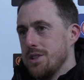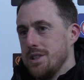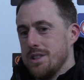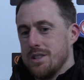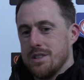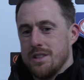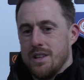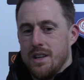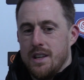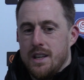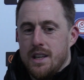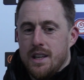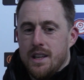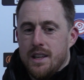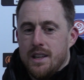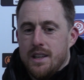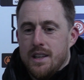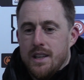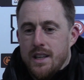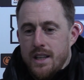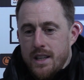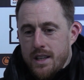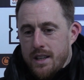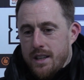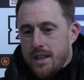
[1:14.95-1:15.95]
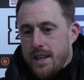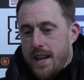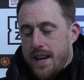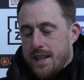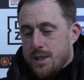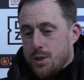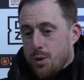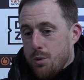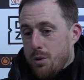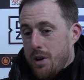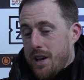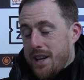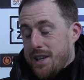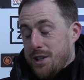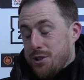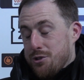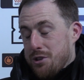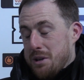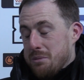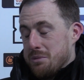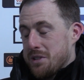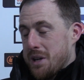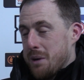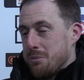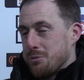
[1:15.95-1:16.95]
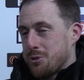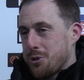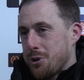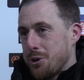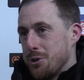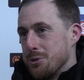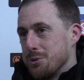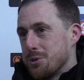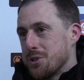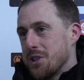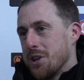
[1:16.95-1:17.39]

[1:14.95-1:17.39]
it's all like your dreams come true.